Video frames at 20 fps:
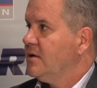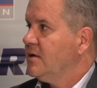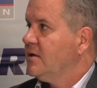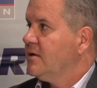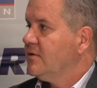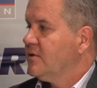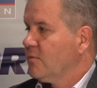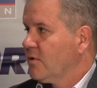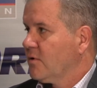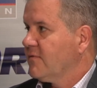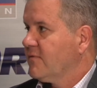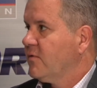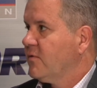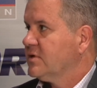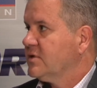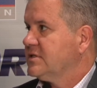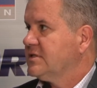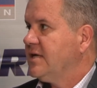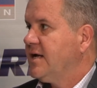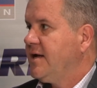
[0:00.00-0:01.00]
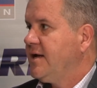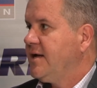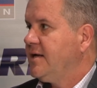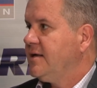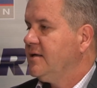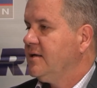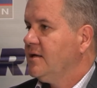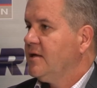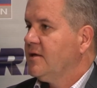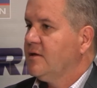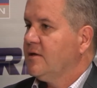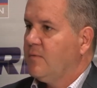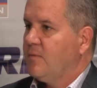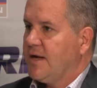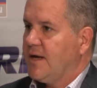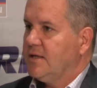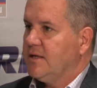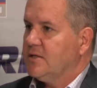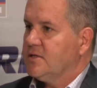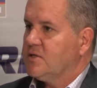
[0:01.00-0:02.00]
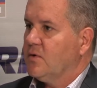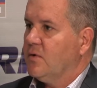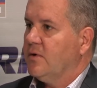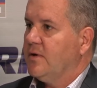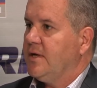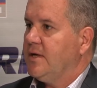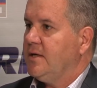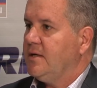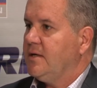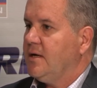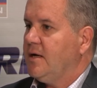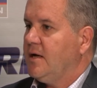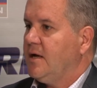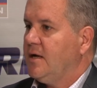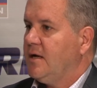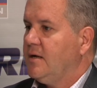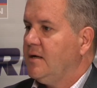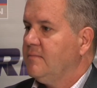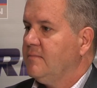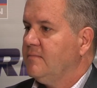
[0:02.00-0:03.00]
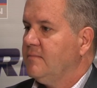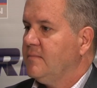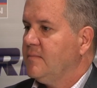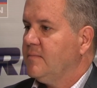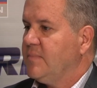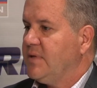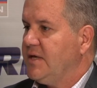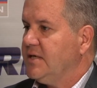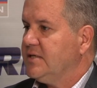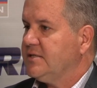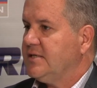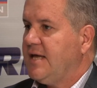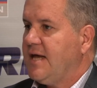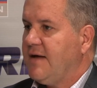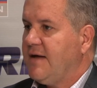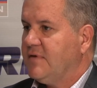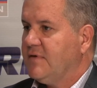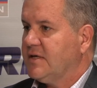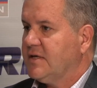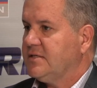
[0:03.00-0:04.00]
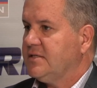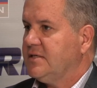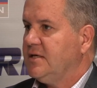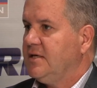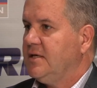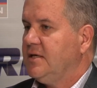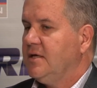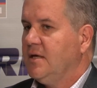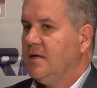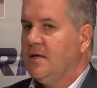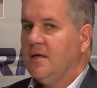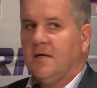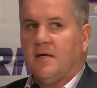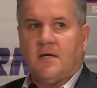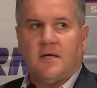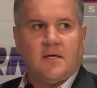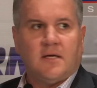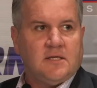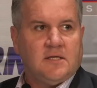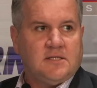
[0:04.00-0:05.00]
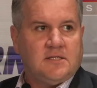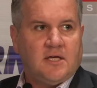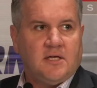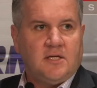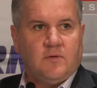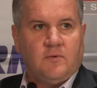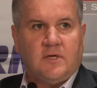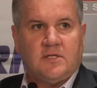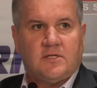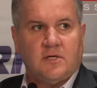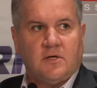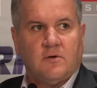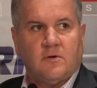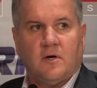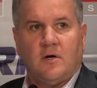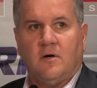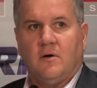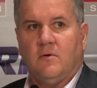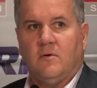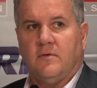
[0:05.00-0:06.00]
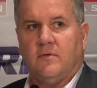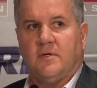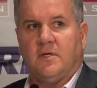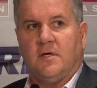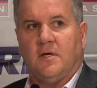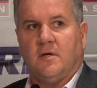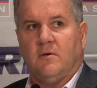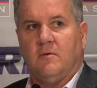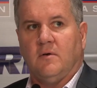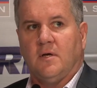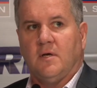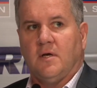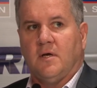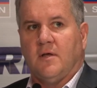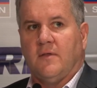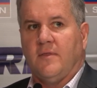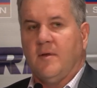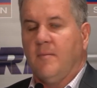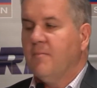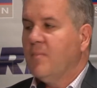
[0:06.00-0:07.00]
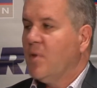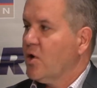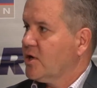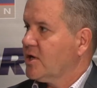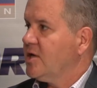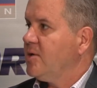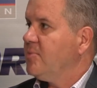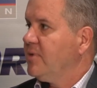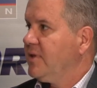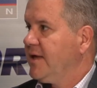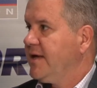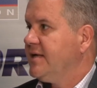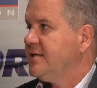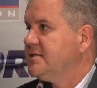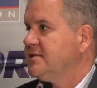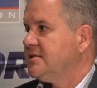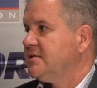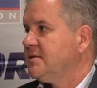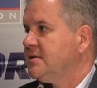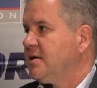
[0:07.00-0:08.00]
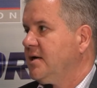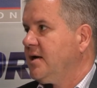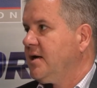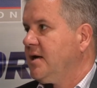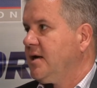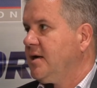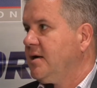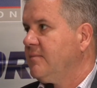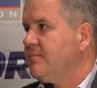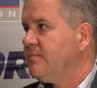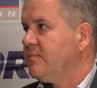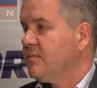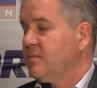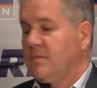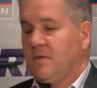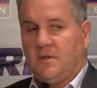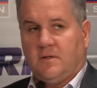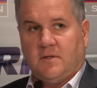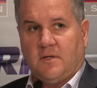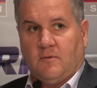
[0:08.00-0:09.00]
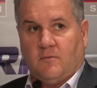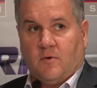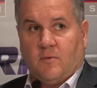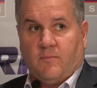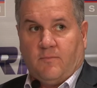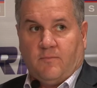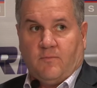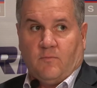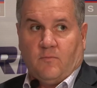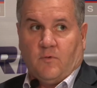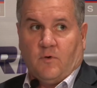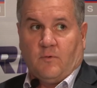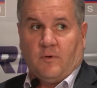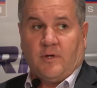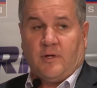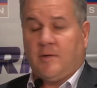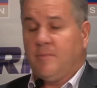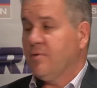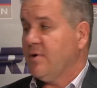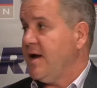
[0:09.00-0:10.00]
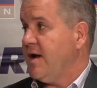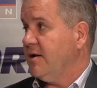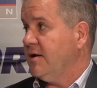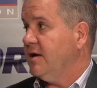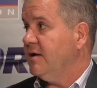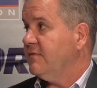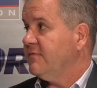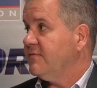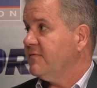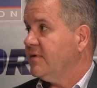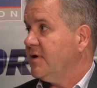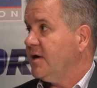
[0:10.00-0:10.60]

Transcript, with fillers: The workforce side, the regulatory piece, the advocacy, continuing to grow, you know, the marketplace that we're really proud of.